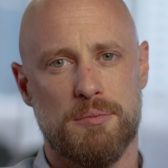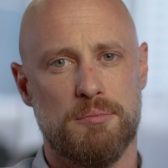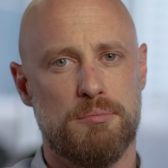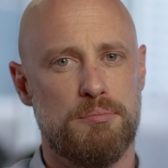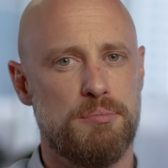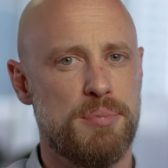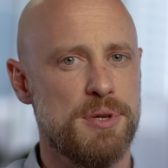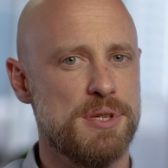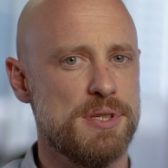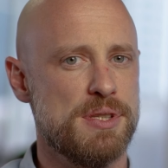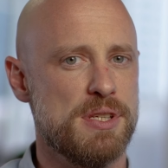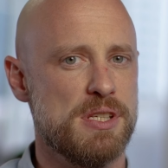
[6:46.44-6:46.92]

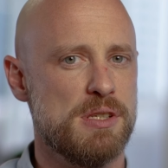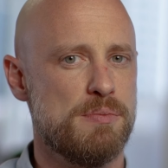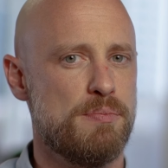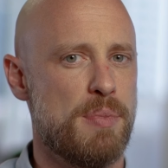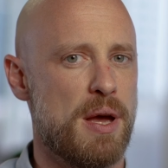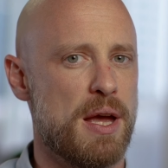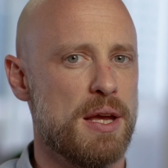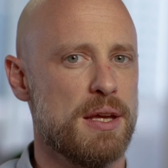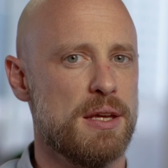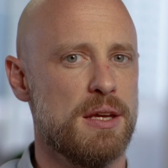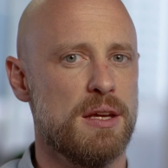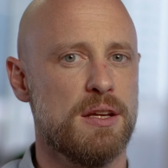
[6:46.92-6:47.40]
Business
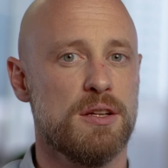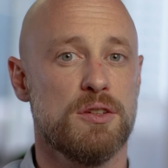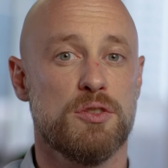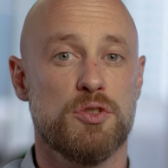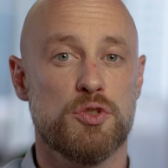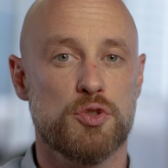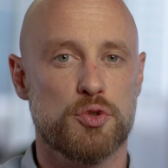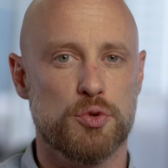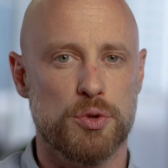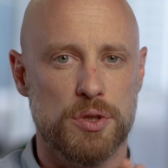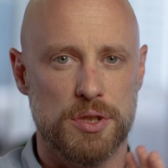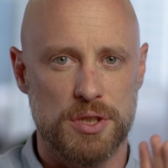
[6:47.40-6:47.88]
banking,
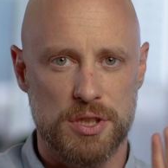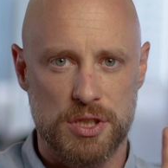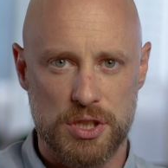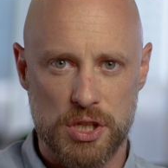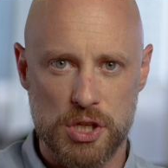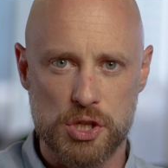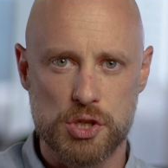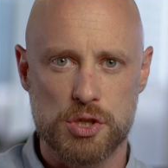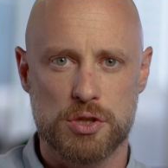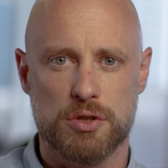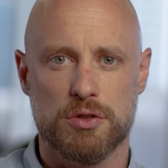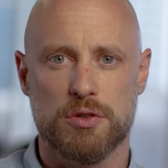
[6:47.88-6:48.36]

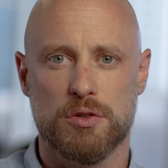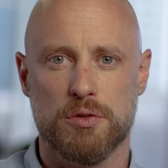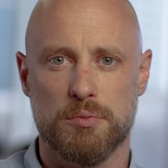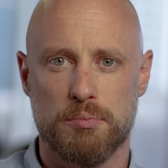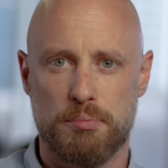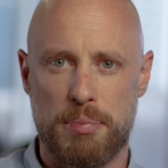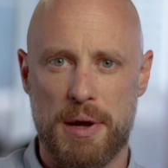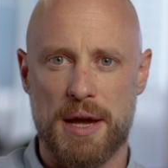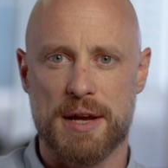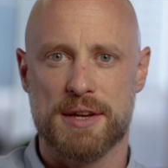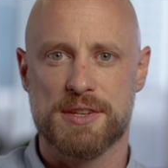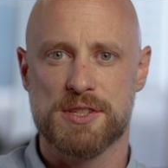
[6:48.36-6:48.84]
traditional
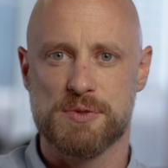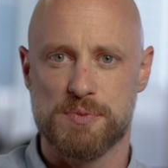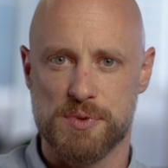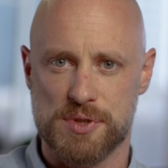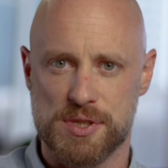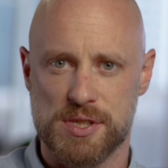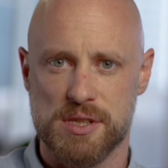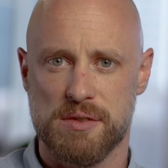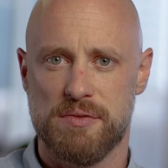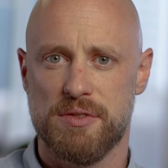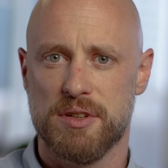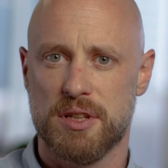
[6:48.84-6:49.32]
banks
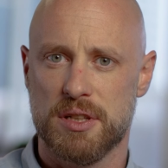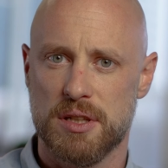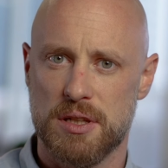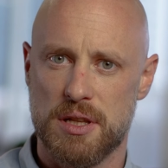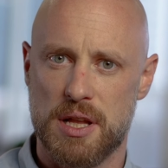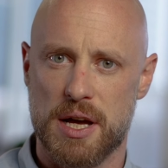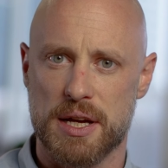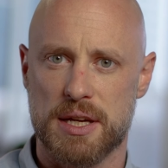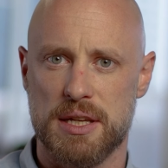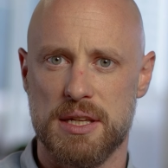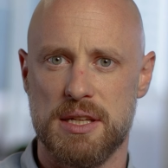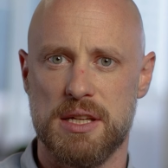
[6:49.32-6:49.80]
specifically like